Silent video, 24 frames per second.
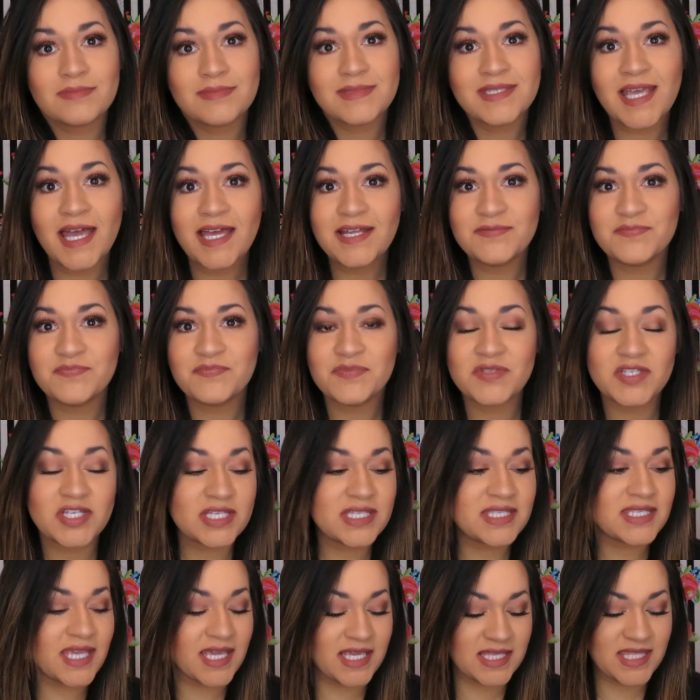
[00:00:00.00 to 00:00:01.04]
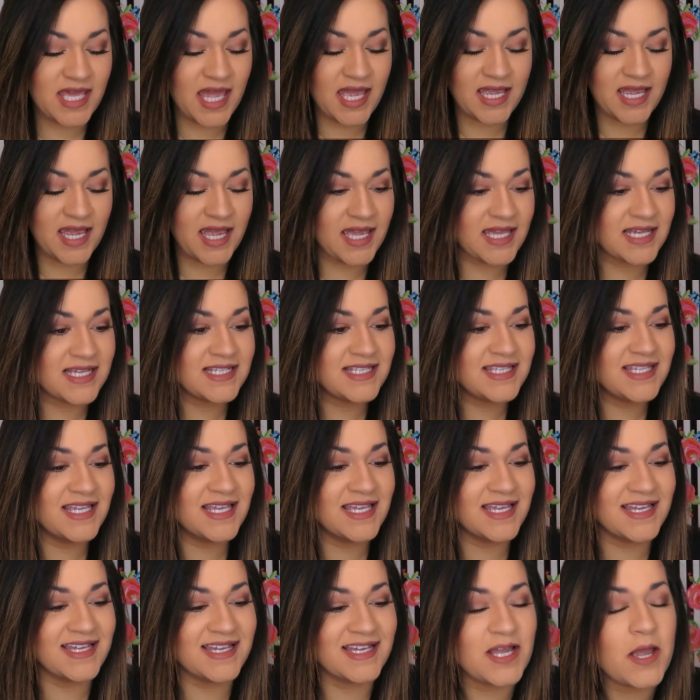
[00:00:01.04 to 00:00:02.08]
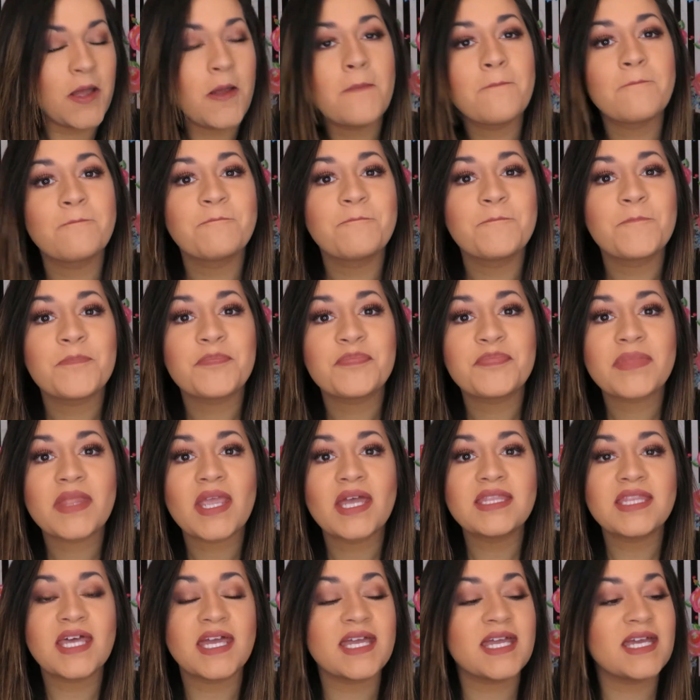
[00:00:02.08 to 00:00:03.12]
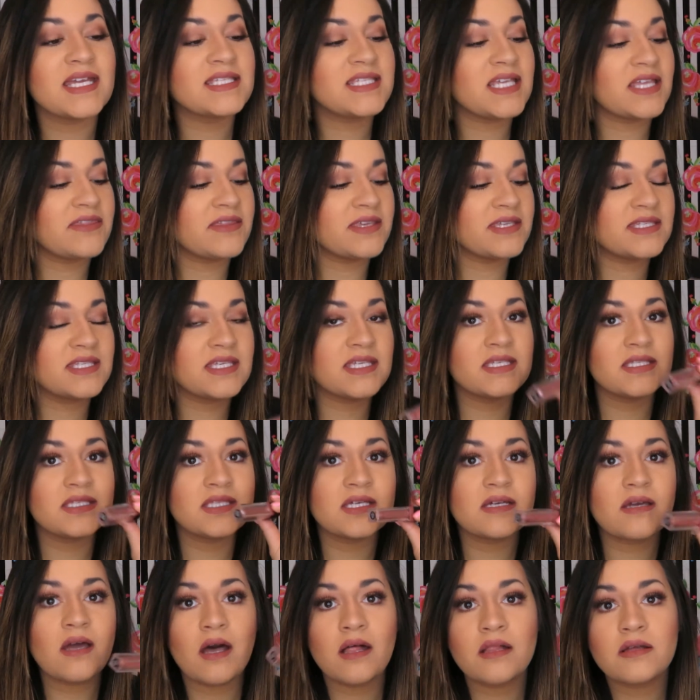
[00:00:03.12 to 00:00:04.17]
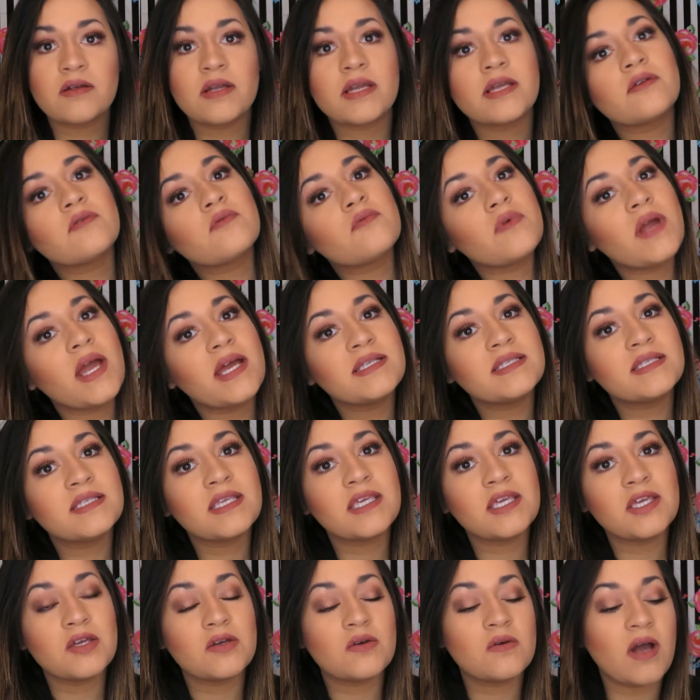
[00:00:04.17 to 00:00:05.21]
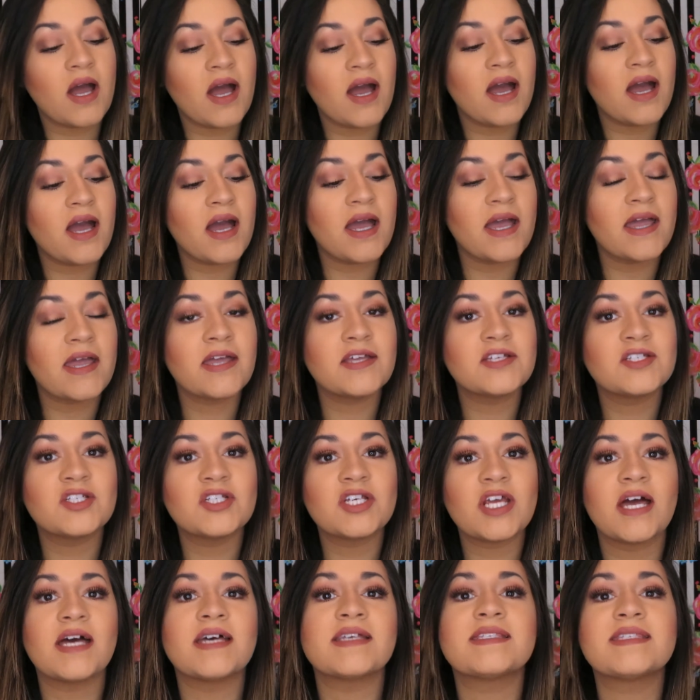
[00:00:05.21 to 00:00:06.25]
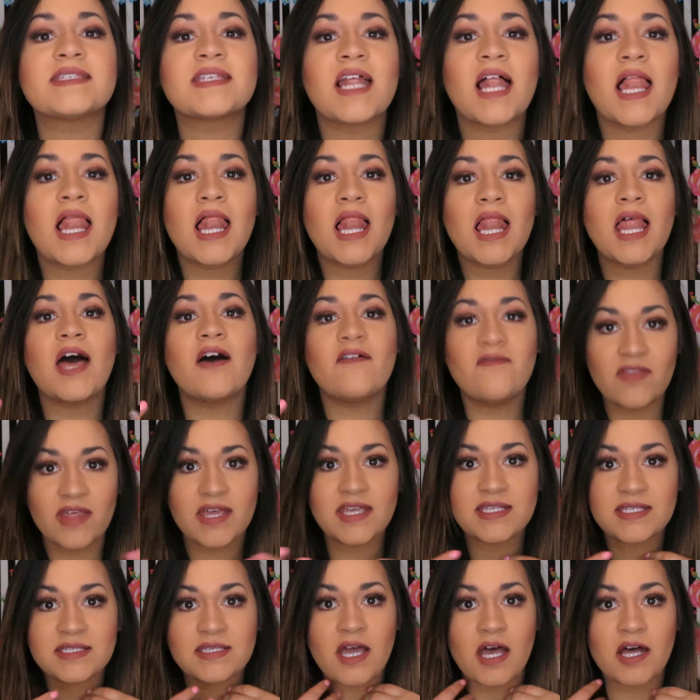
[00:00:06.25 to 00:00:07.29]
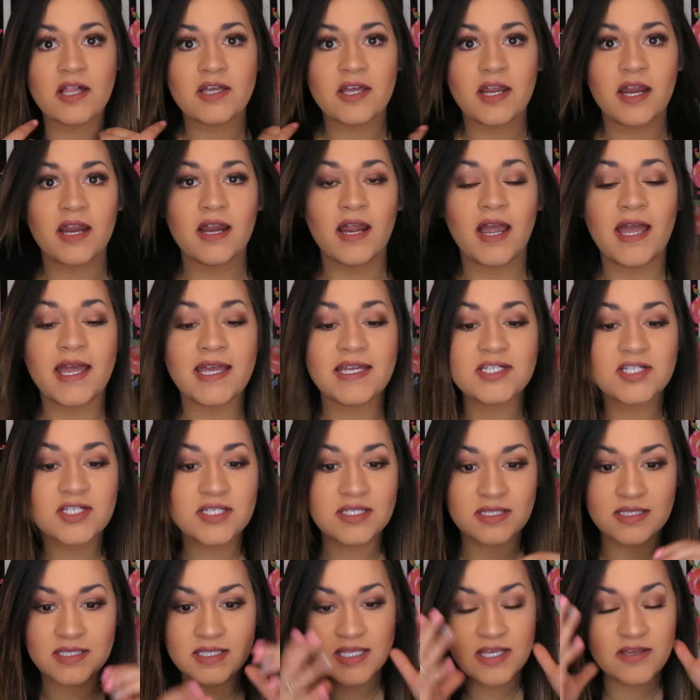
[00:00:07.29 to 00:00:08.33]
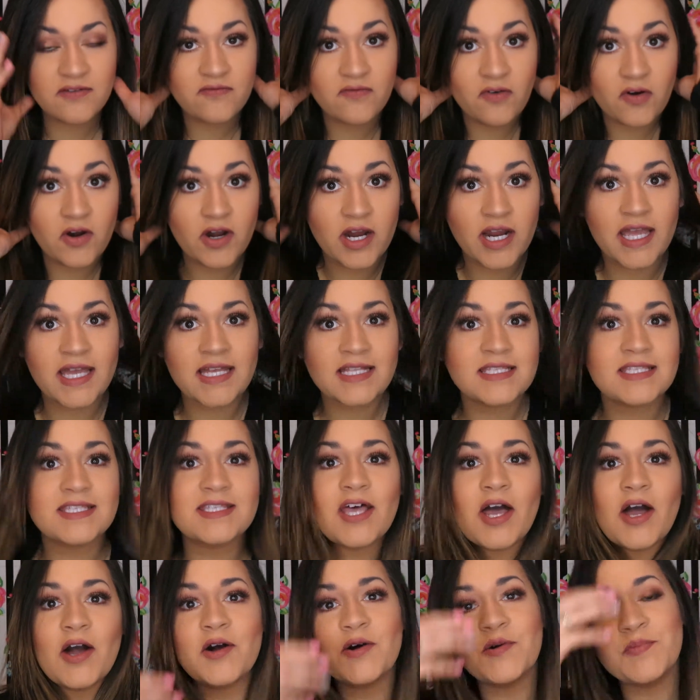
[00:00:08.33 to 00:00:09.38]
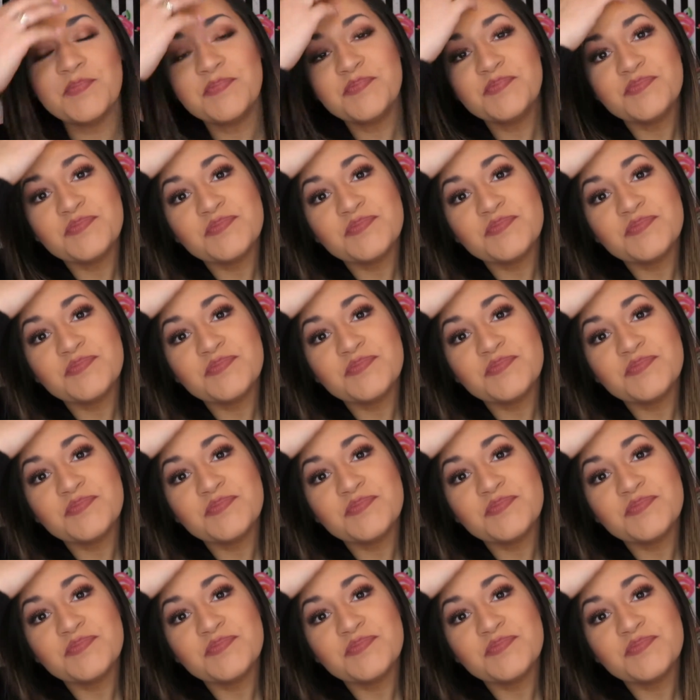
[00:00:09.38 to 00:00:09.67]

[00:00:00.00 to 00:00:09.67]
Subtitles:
Done. Just like that, guys. Like I said, this is the color in Rescue. I just love this color. I just live for it. So,